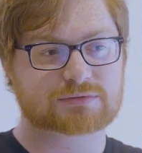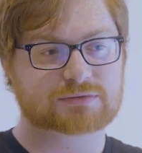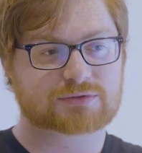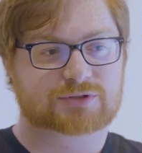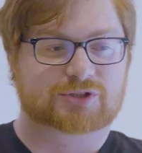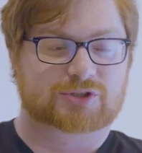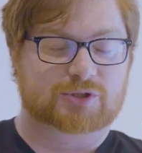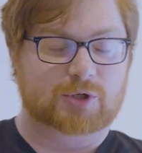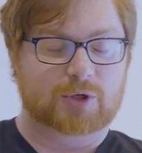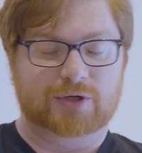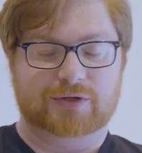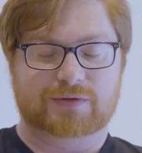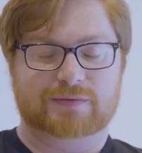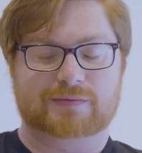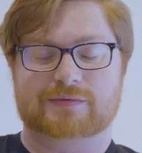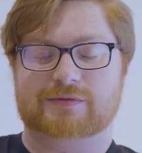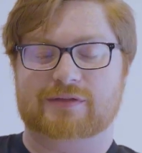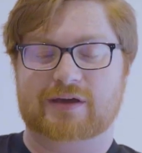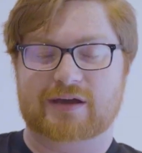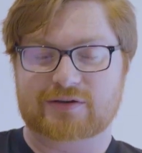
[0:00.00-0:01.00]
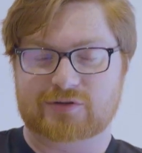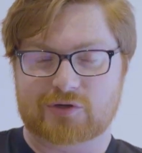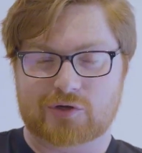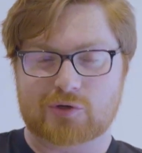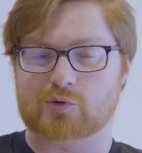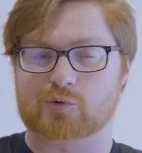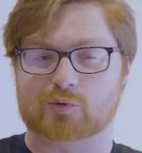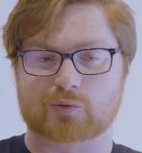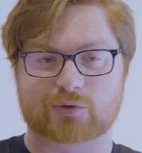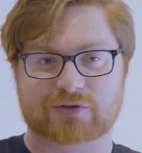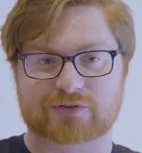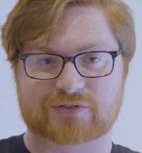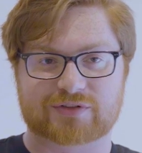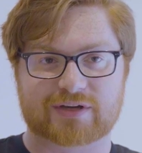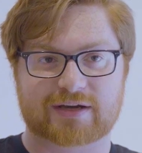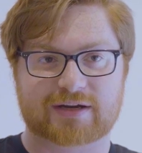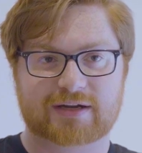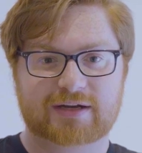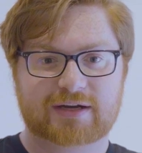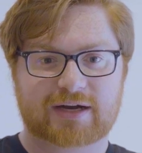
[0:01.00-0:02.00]
should they do? Is
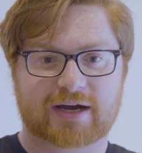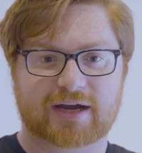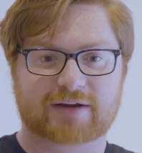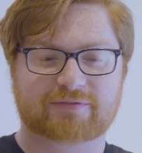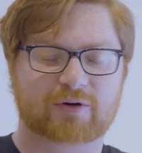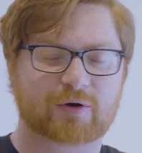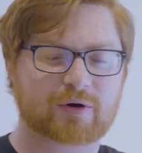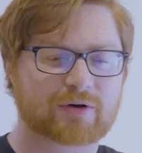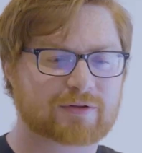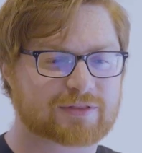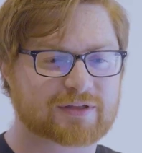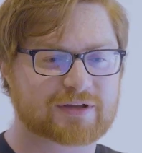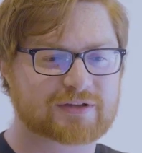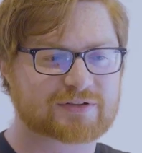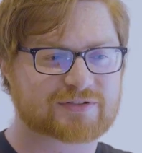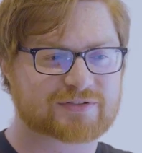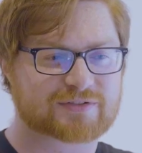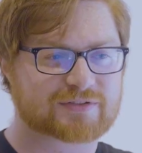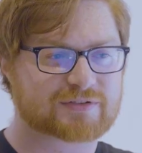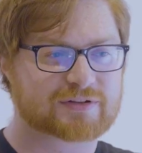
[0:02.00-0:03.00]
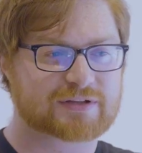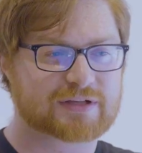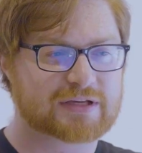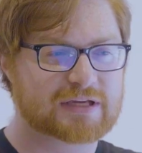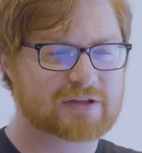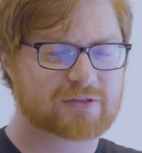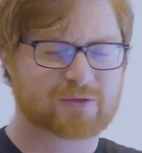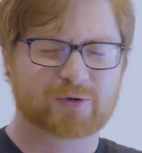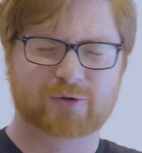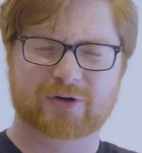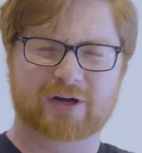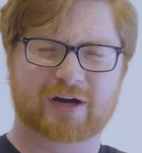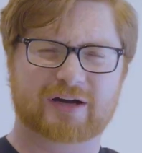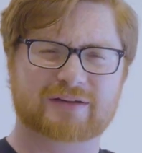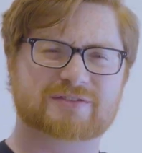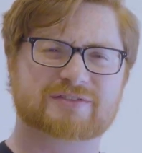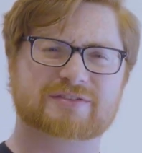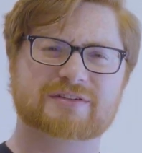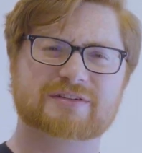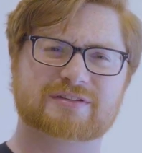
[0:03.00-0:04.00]
that, I've heard things, the
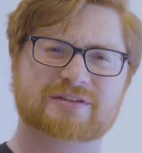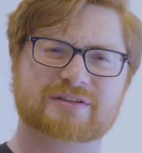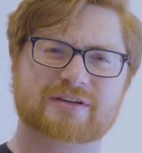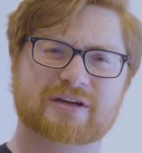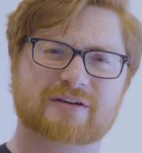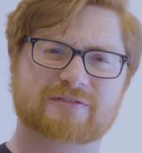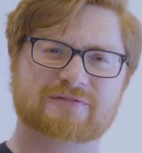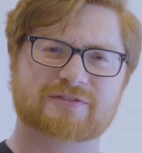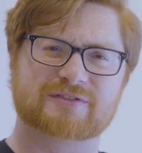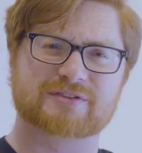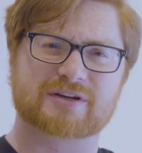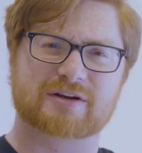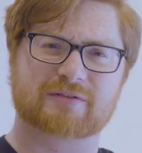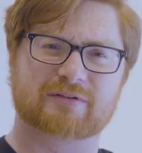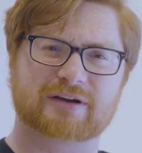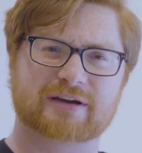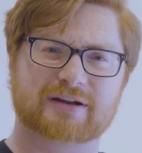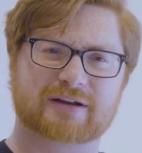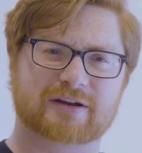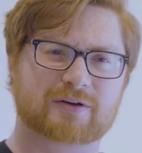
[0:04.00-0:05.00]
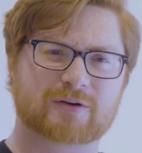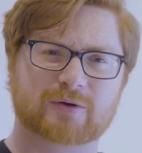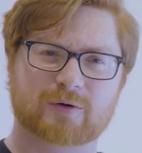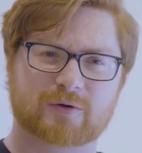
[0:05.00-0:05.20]
Ethernaut CTF, is that right? I don't